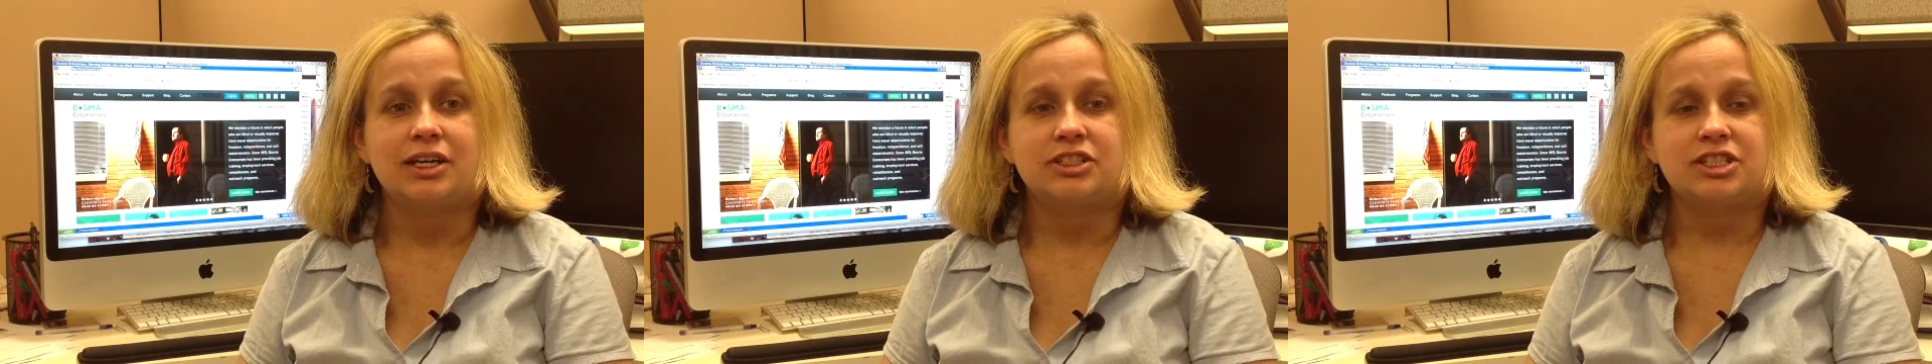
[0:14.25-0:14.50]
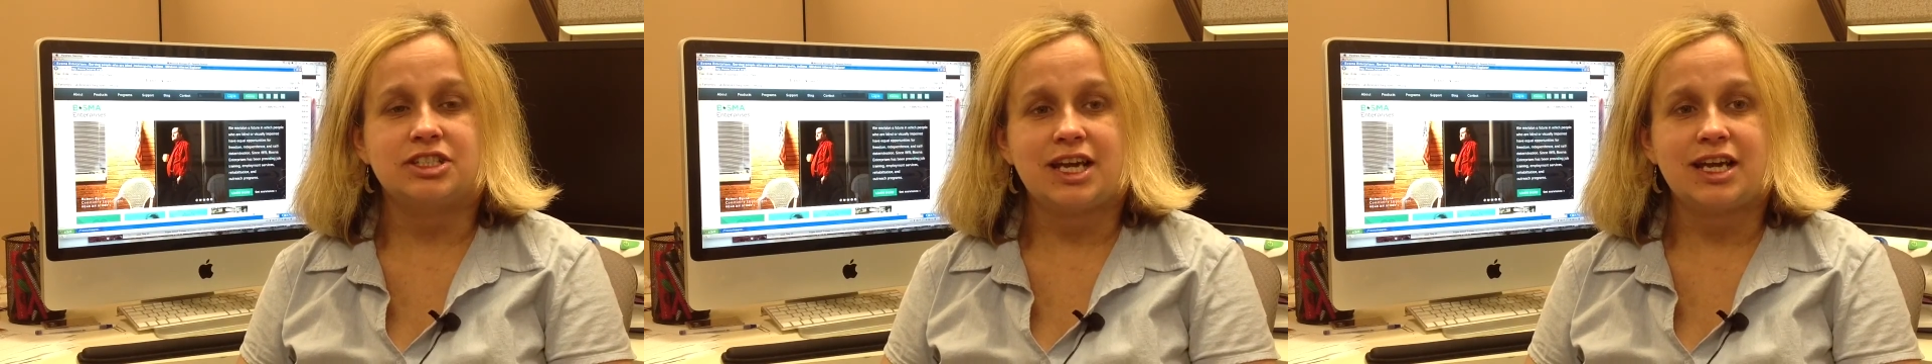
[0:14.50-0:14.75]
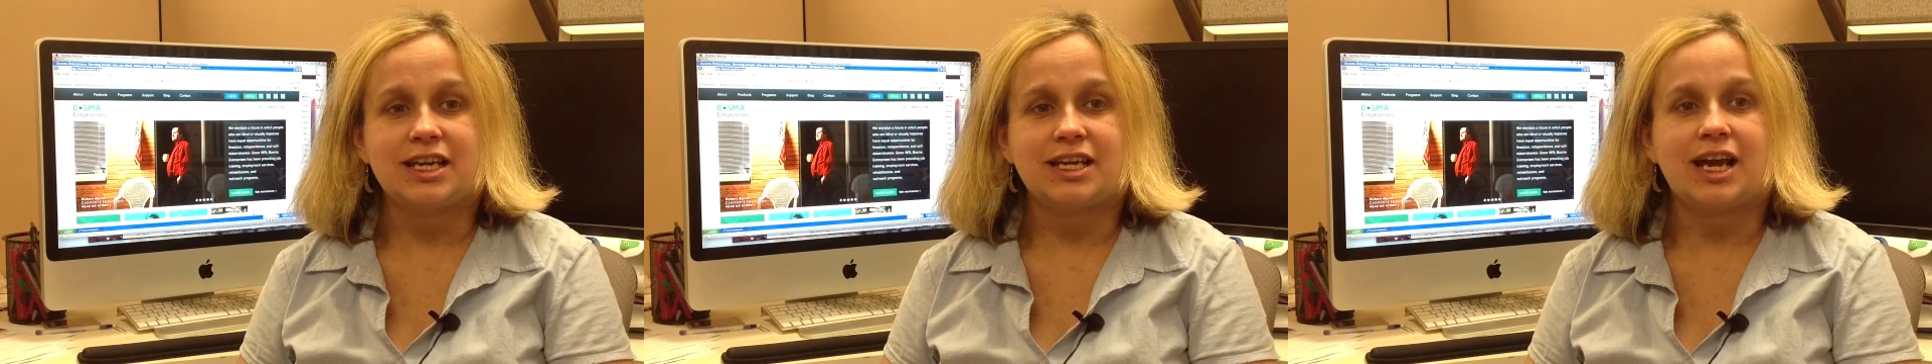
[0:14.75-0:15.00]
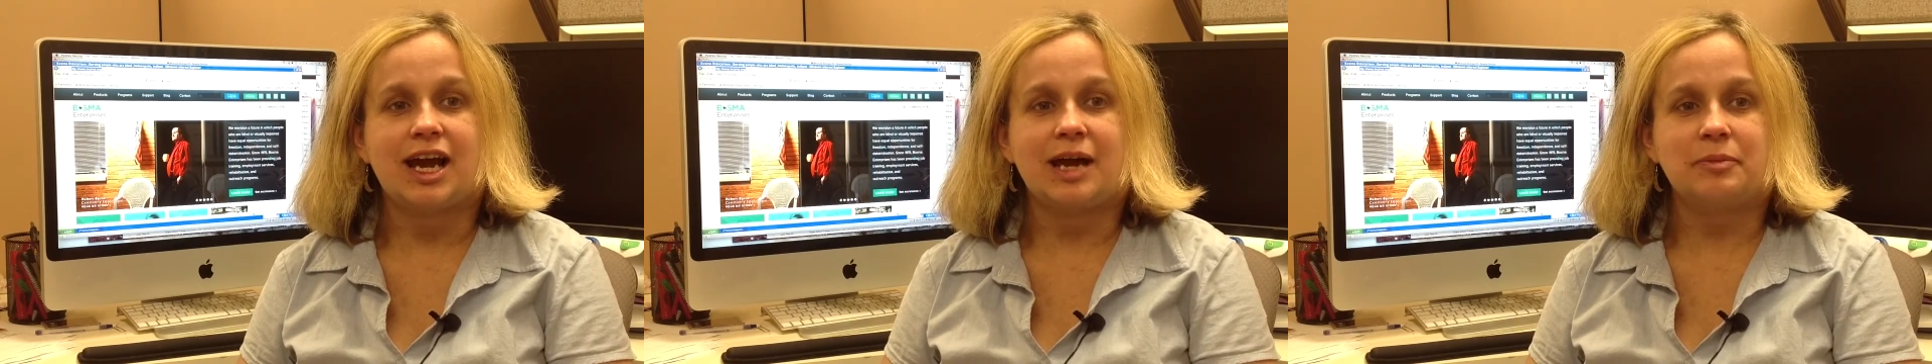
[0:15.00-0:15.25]

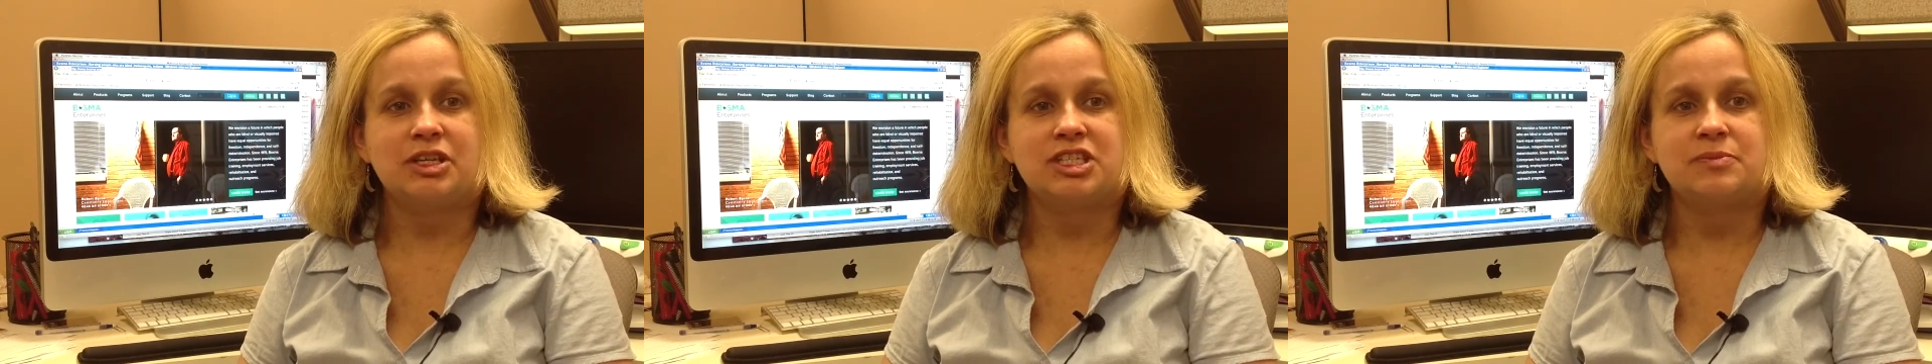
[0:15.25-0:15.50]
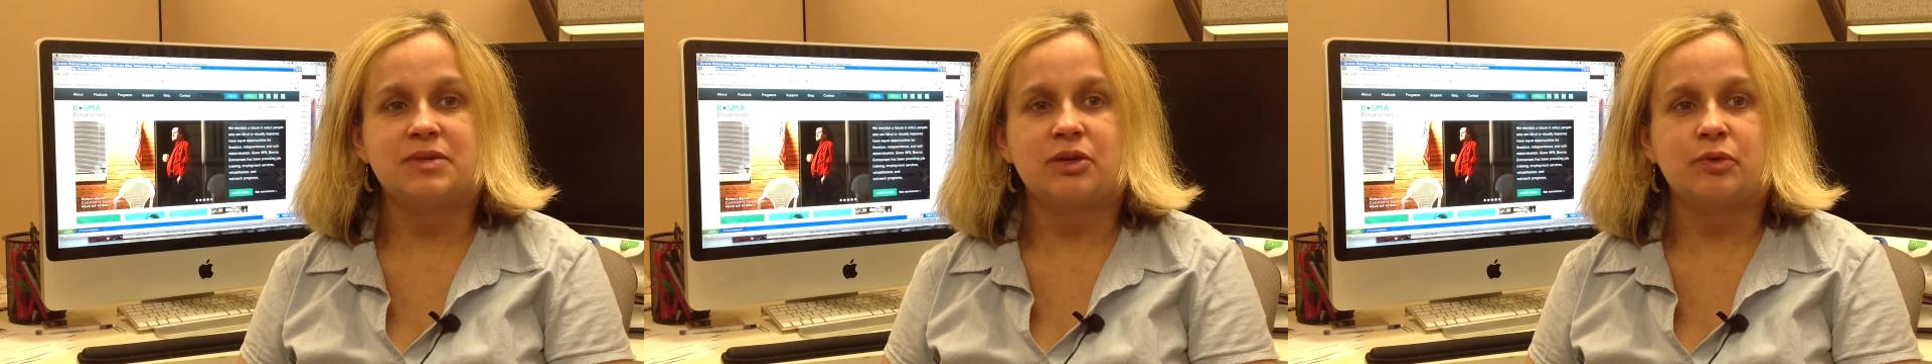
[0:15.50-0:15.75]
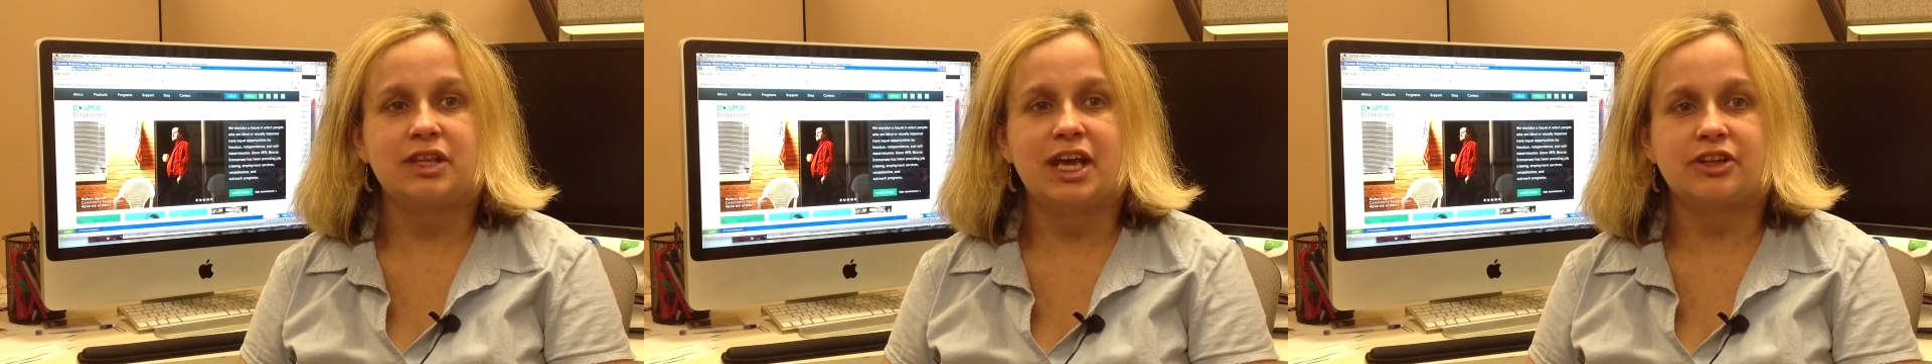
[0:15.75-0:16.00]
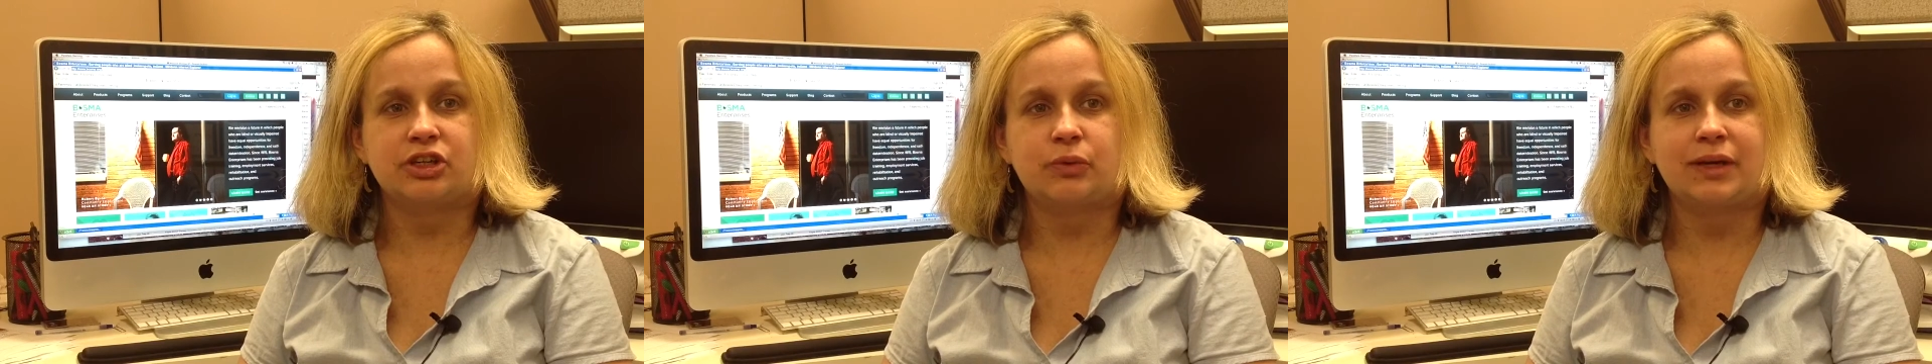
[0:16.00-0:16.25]
Today, I'm going to speak with
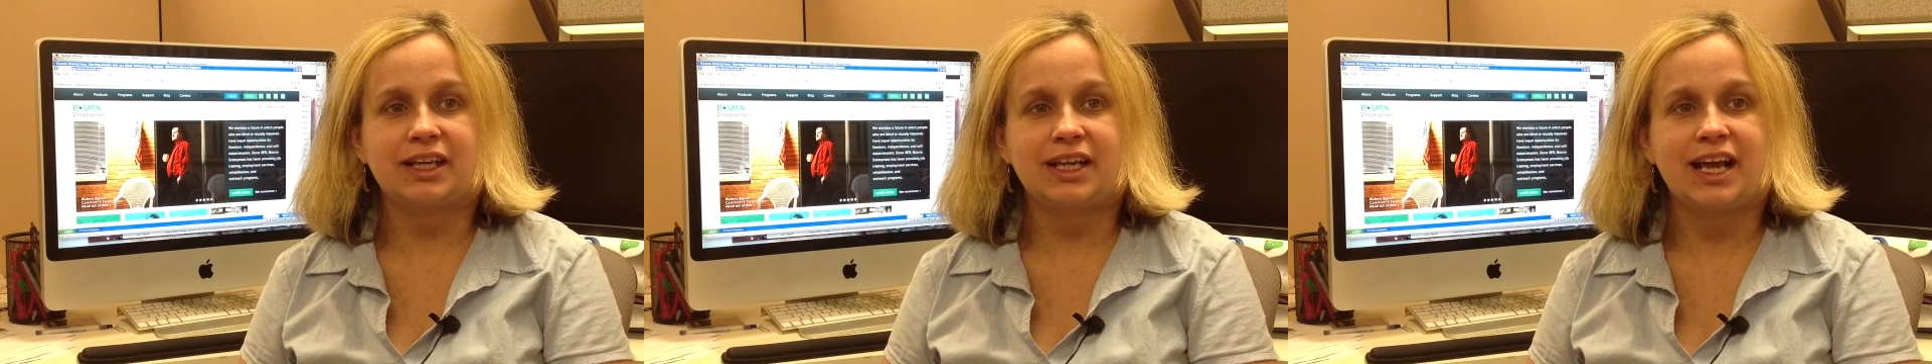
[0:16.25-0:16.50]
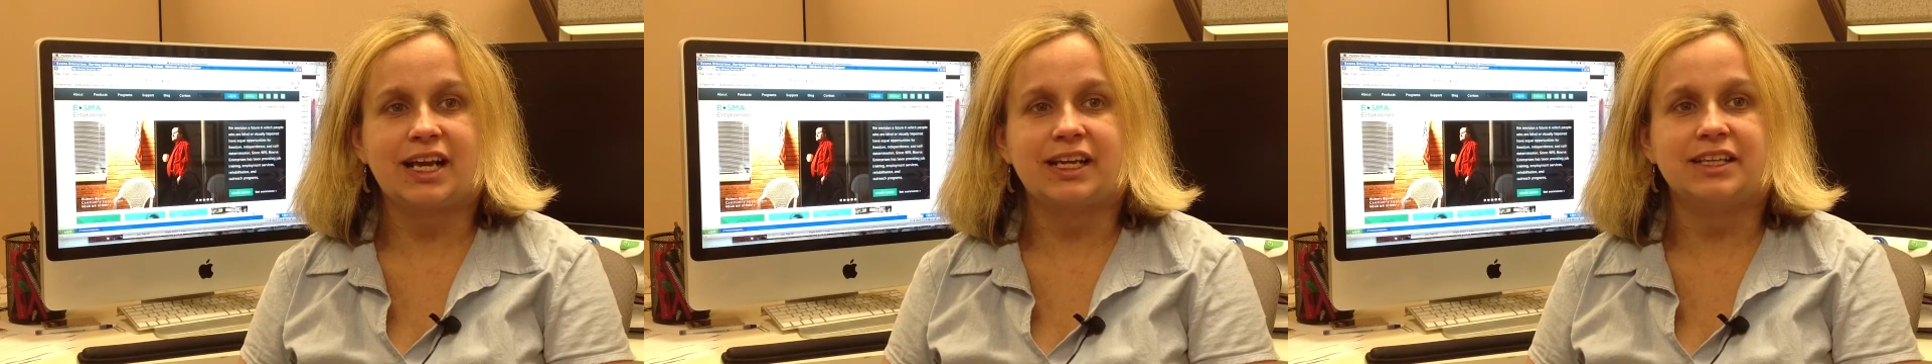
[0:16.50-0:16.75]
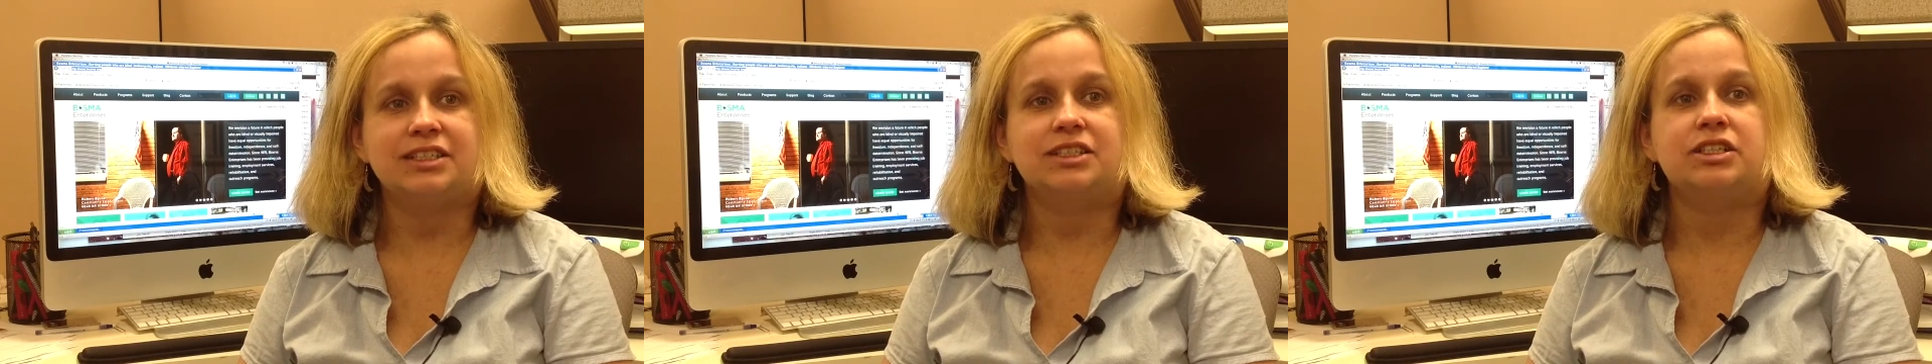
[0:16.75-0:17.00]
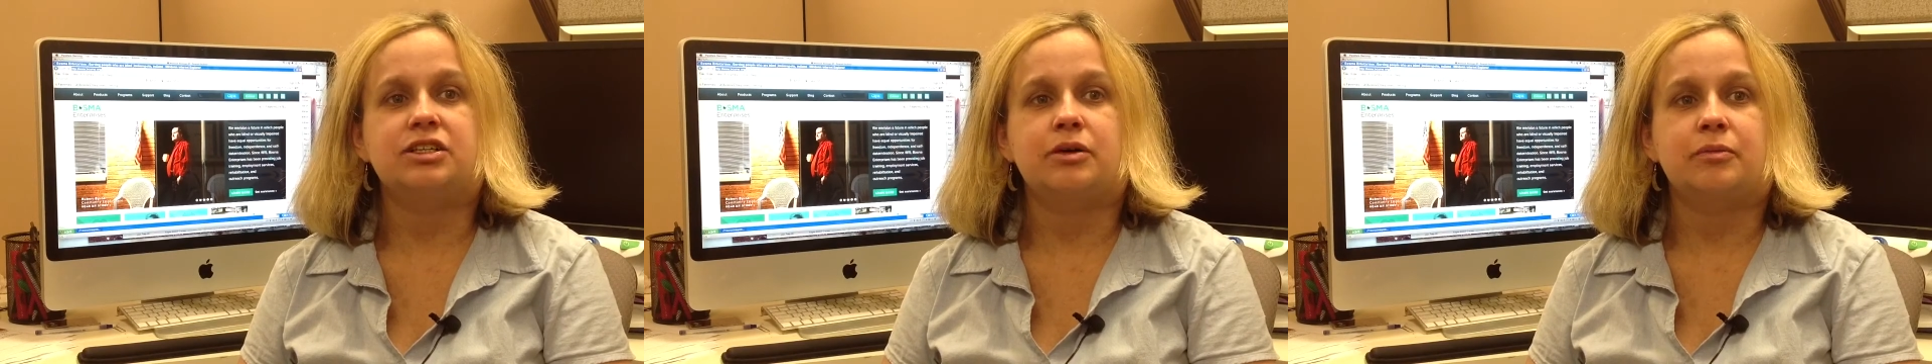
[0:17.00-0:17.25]
Heather Quigley-Allen,